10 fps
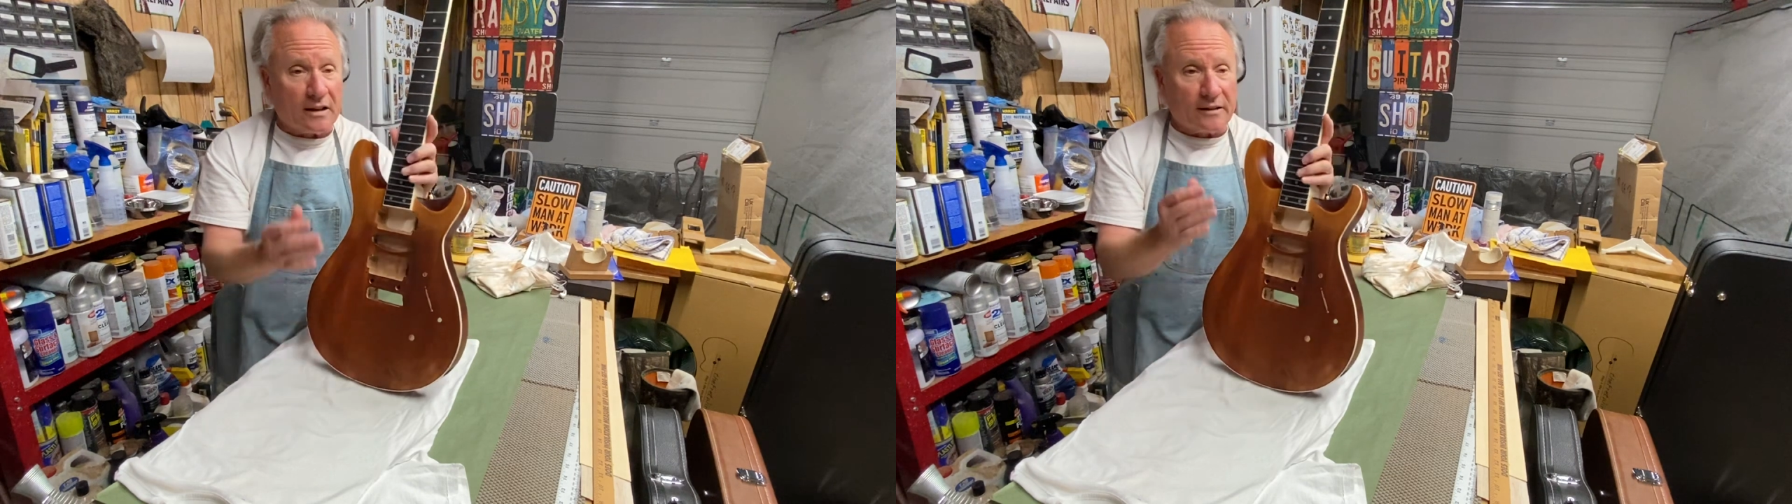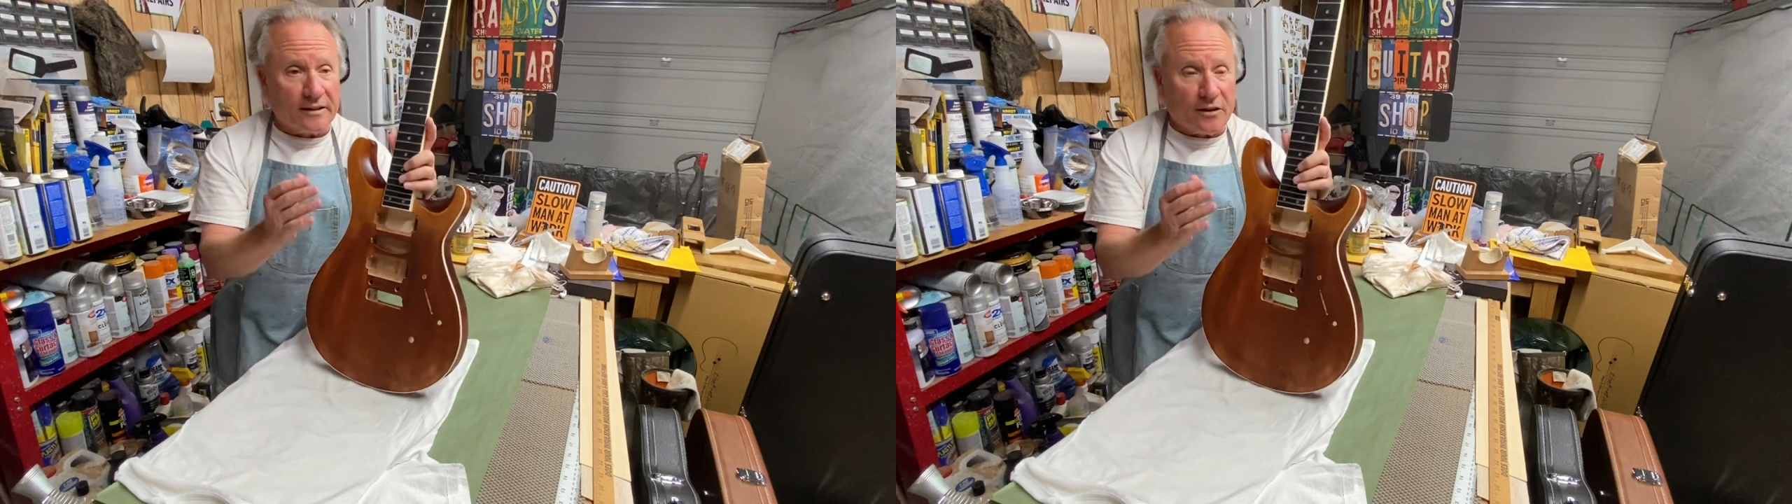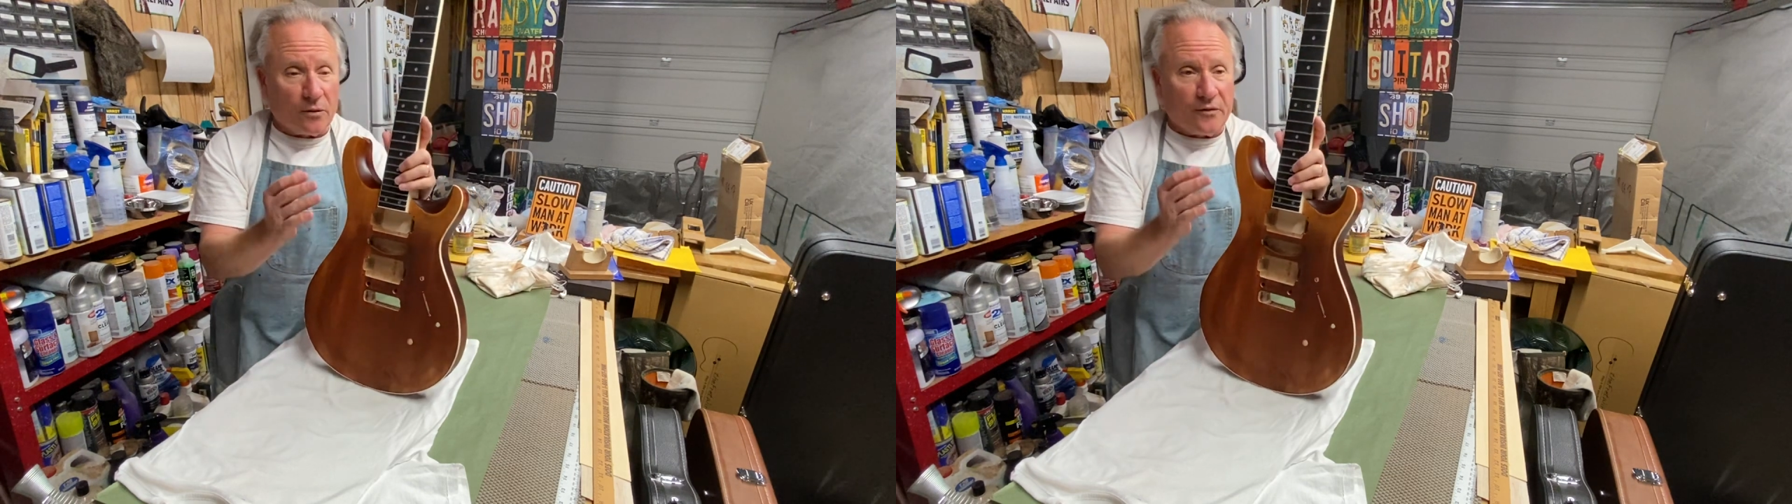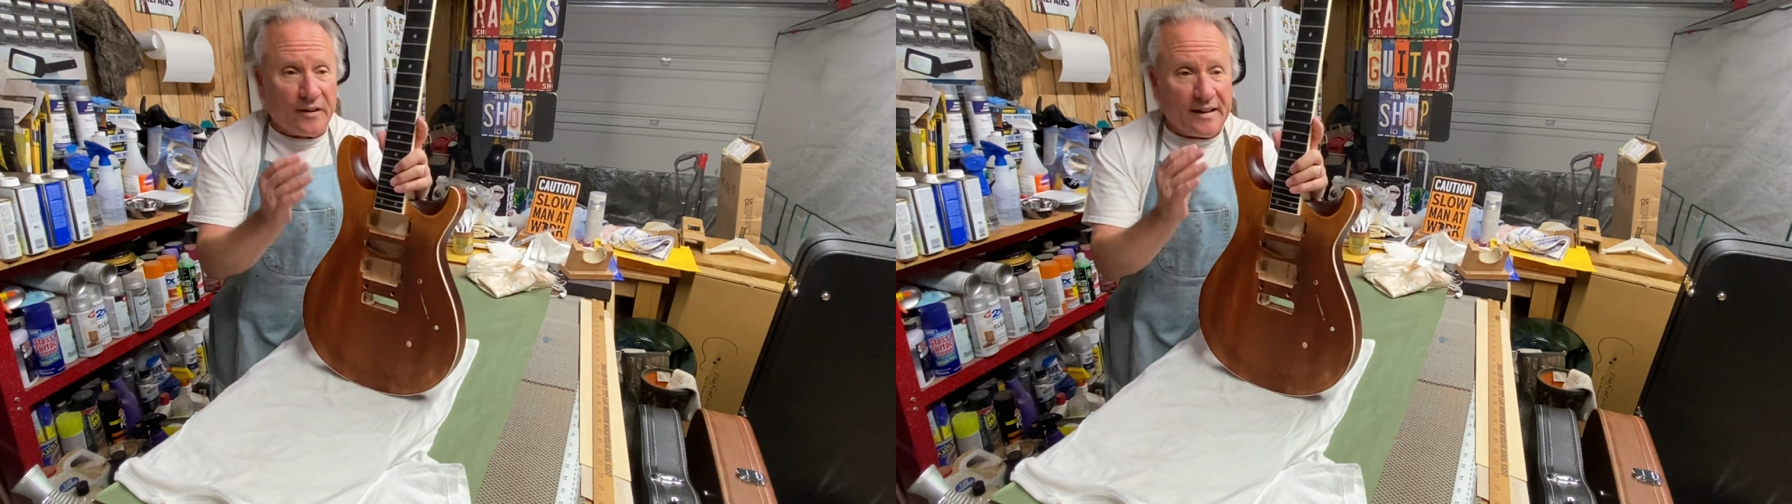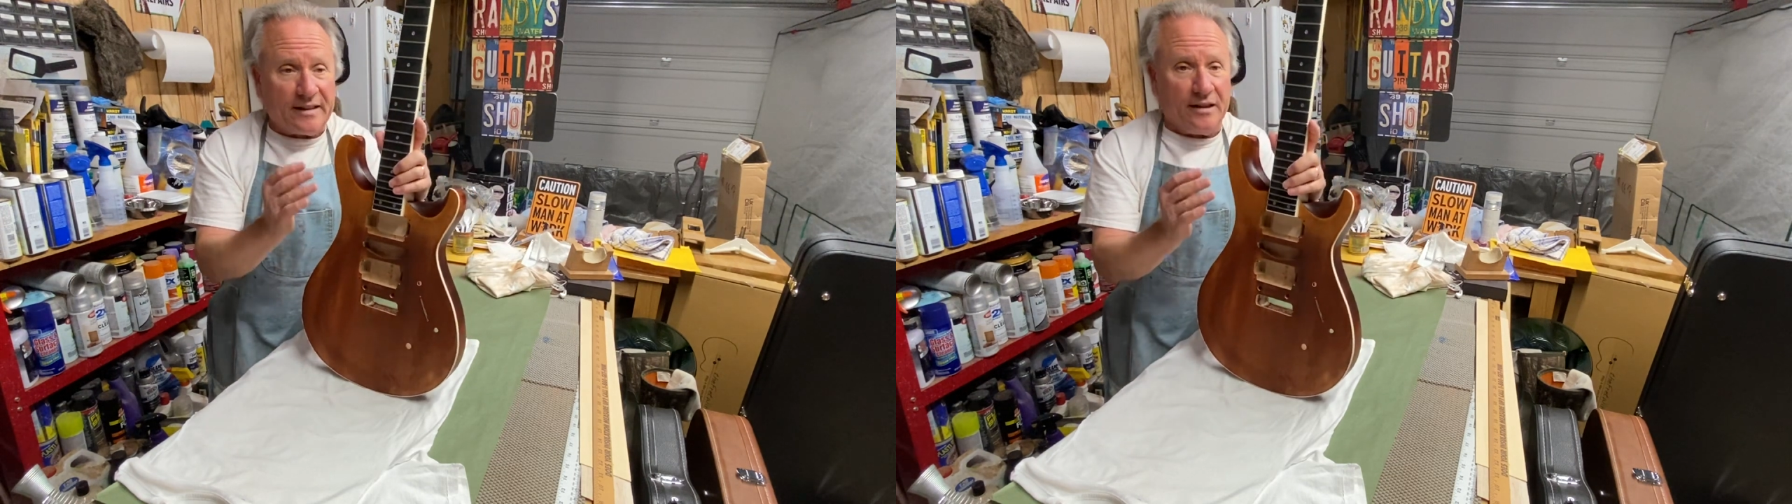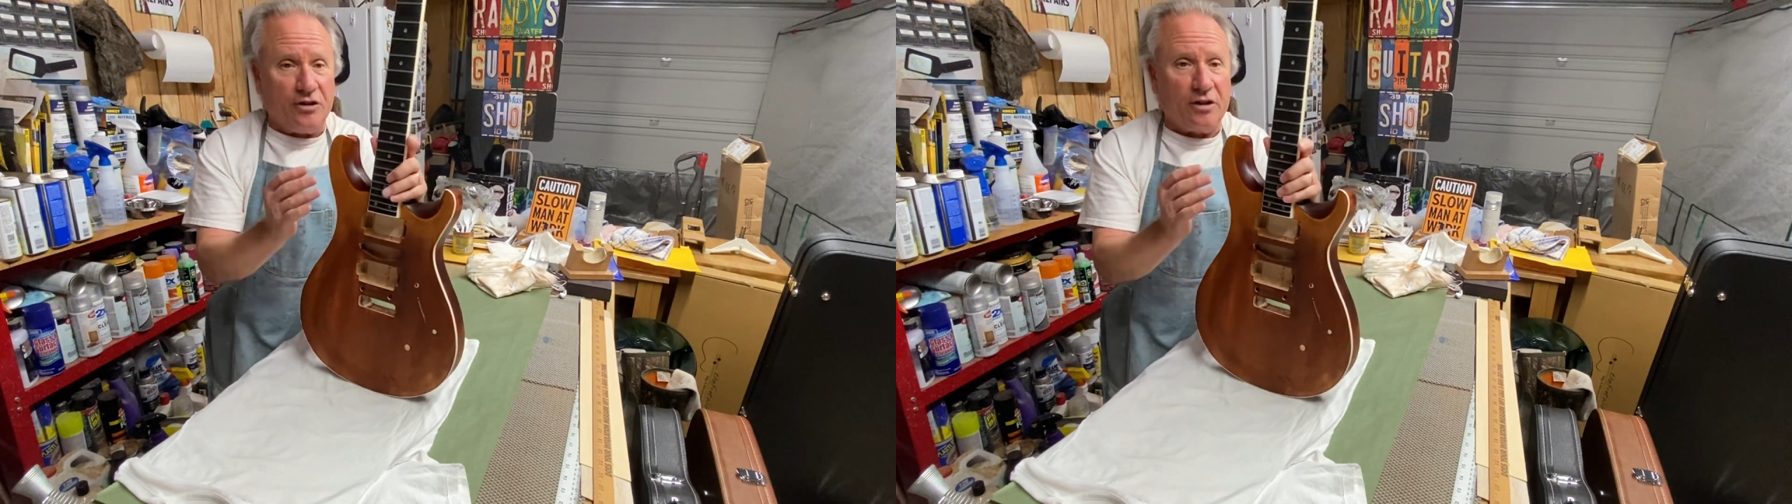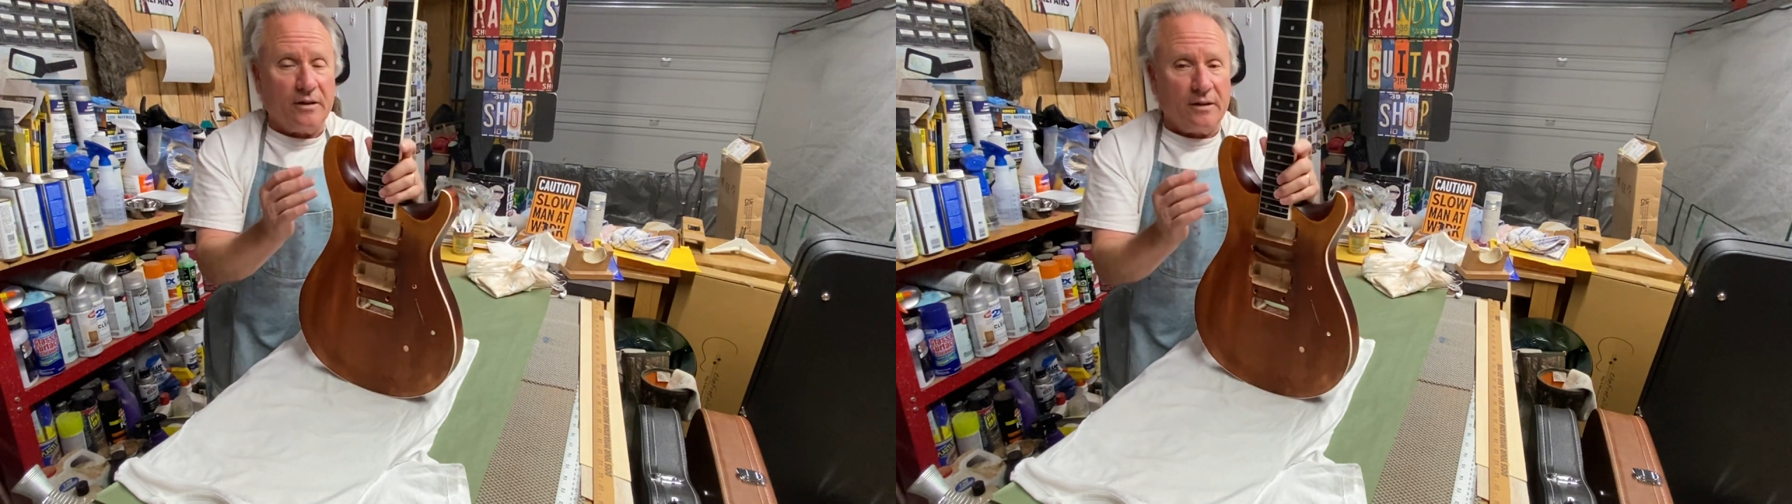a little vintage.